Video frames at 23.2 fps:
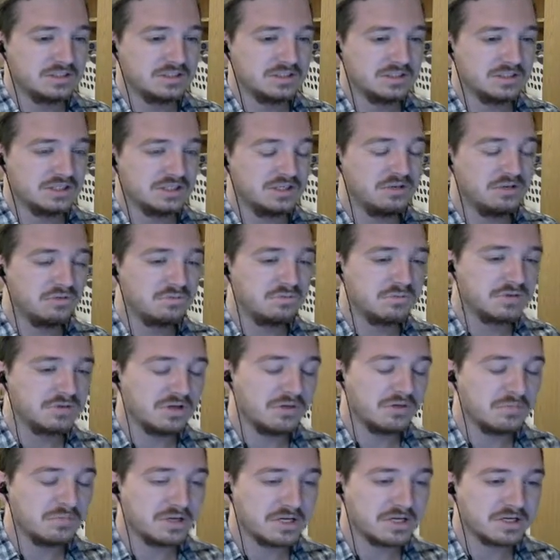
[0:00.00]
Can you come
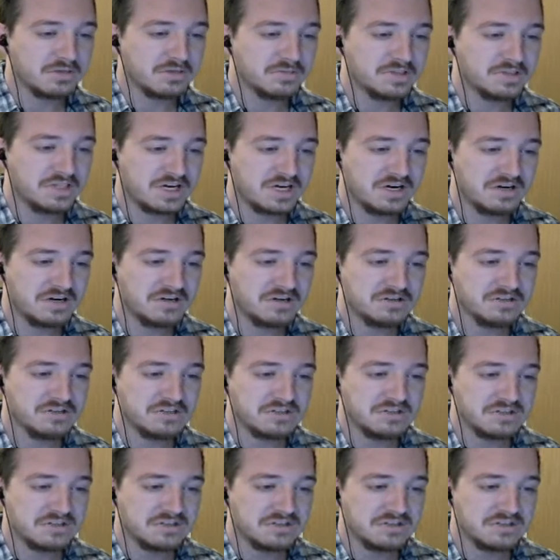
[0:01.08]
back upstairs?